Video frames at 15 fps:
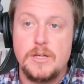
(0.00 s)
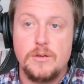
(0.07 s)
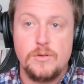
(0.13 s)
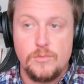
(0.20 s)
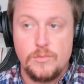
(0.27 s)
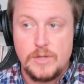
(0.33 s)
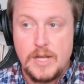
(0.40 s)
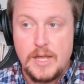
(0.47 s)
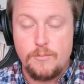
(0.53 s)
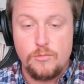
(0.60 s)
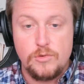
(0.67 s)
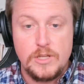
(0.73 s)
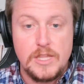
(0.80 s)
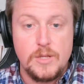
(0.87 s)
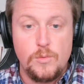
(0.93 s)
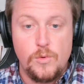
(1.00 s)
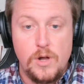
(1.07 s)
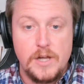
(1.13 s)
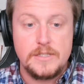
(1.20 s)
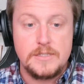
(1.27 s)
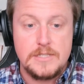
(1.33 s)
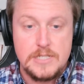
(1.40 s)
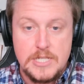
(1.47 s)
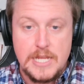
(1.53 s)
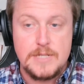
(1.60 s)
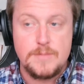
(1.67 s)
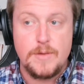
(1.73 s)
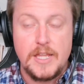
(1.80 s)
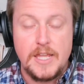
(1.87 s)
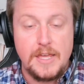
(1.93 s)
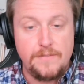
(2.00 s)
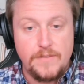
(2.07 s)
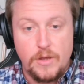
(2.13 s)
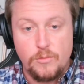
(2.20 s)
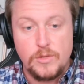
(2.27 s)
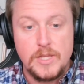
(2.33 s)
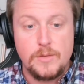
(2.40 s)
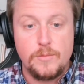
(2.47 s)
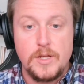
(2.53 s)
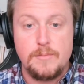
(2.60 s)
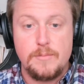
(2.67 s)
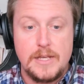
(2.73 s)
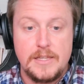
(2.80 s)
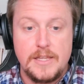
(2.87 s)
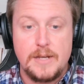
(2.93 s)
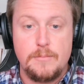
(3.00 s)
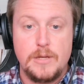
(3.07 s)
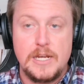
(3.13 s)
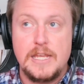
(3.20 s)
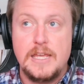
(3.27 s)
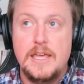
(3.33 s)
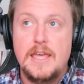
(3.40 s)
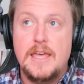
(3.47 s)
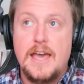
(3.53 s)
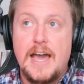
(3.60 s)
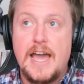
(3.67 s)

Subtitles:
but when I really want to change my life, I really want to make a lot of money,